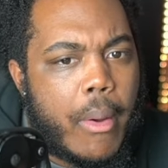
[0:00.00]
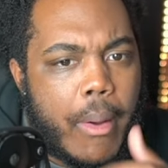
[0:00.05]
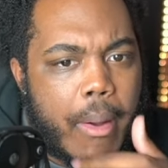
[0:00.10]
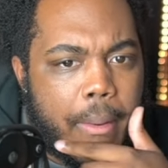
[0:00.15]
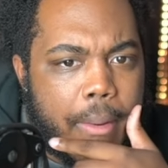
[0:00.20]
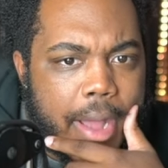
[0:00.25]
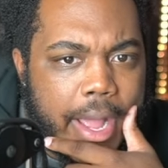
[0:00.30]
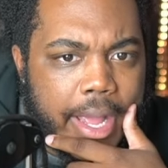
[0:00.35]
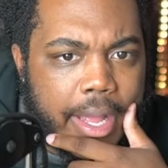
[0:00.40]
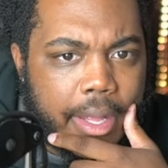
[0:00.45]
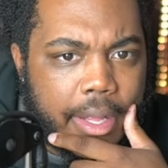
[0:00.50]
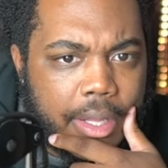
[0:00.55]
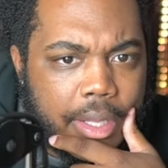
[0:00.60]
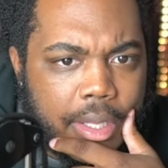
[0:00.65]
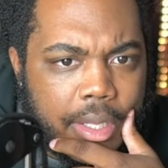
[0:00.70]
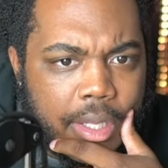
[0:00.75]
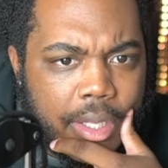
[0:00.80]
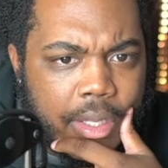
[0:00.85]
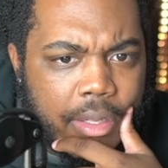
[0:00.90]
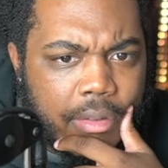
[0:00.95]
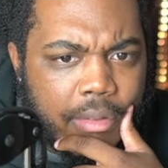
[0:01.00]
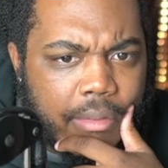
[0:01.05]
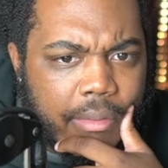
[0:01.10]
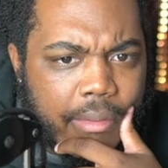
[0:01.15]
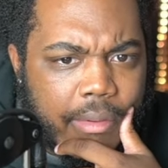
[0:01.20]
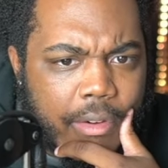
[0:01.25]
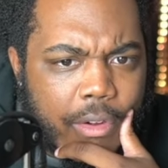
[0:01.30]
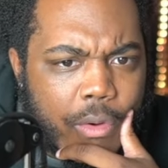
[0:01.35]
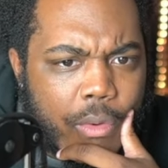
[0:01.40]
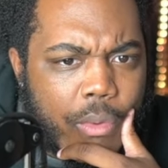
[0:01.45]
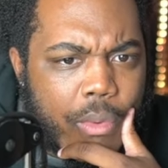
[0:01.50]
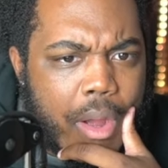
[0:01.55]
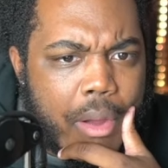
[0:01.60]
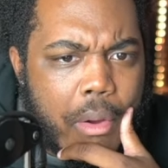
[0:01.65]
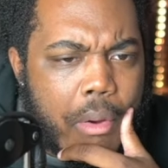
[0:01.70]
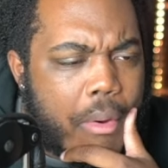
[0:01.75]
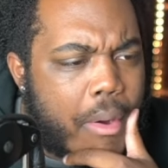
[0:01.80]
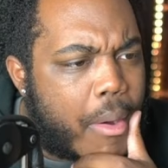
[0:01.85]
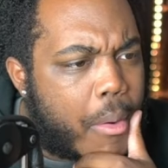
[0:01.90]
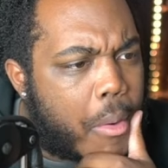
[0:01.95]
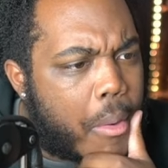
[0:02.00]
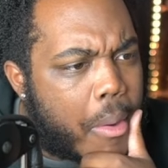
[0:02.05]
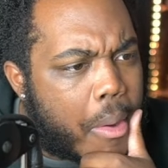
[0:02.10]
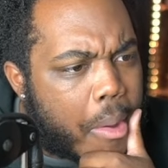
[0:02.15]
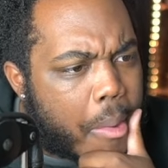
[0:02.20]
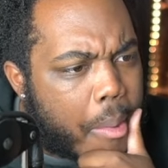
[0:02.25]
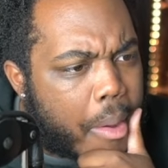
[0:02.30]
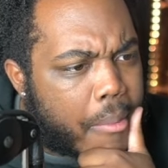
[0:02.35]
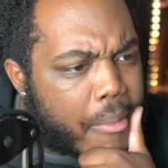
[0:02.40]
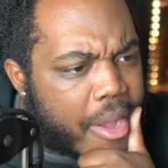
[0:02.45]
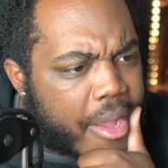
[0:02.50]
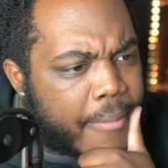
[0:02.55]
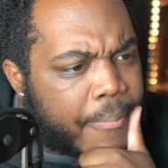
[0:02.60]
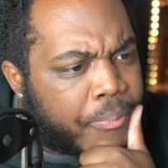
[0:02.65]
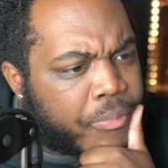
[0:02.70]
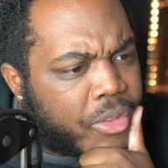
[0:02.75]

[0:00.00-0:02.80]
wait, wait. Wait, wait, wait, wait, wait, wait.